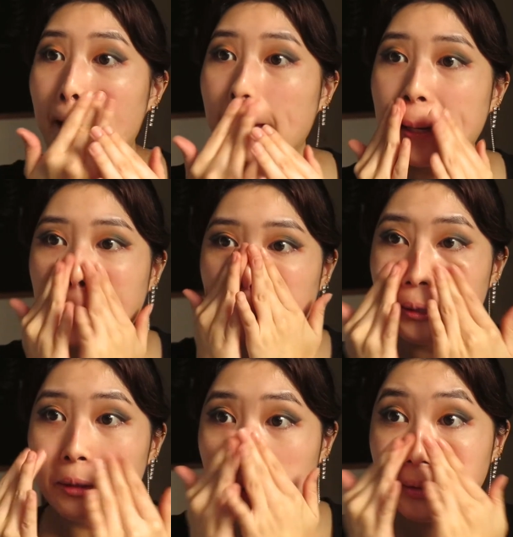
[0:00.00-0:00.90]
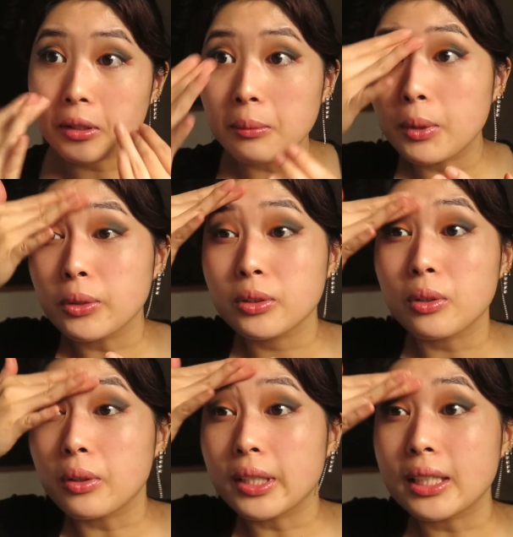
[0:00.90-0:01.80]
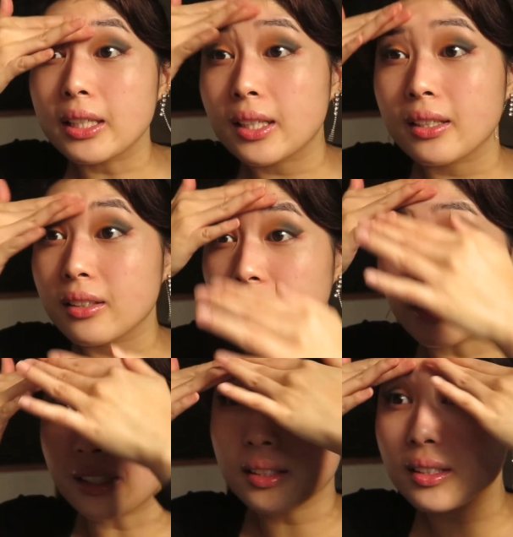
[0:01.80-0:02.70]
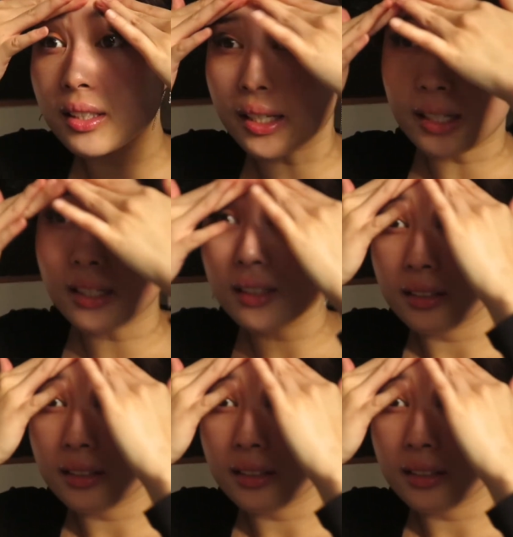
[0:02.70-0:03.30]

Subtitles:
I get the most oily throughout the day.